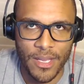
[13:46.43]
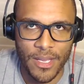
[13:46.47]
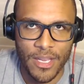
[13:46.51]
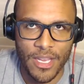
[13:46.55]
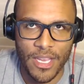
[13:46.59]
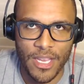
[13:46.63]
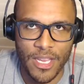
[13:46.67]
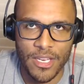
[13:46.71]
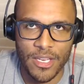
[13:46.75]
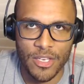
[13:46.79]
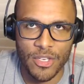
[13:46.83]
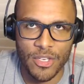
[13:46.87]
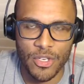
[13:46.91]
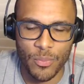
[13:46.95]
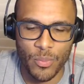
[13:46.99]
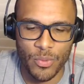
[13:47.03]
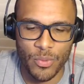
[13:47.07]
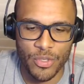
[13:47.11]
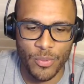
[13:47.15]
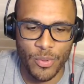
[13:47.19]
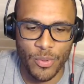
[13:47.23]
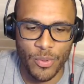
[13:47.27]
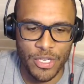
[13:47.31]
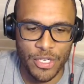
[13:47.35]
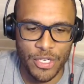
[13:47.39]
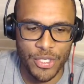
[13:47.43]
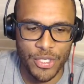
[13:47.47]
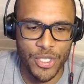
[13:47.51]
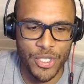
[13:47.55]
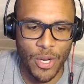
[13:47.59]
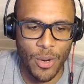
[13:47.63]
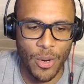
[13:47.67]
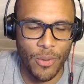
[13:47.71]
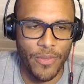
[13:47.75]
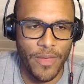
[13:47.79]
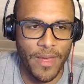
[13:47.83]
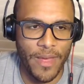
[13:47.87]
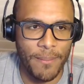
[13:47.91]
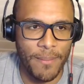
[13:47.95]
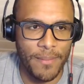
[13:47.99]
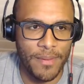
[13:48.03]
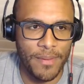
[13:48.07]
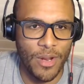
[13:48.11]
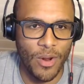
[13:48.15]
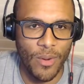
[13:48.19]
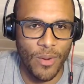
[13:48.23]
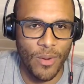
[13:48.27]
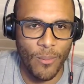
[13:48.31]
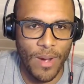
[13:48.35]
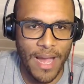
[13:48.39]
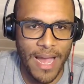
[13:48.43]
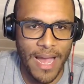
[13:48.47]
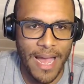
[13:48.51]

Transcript: and do you show them, you know,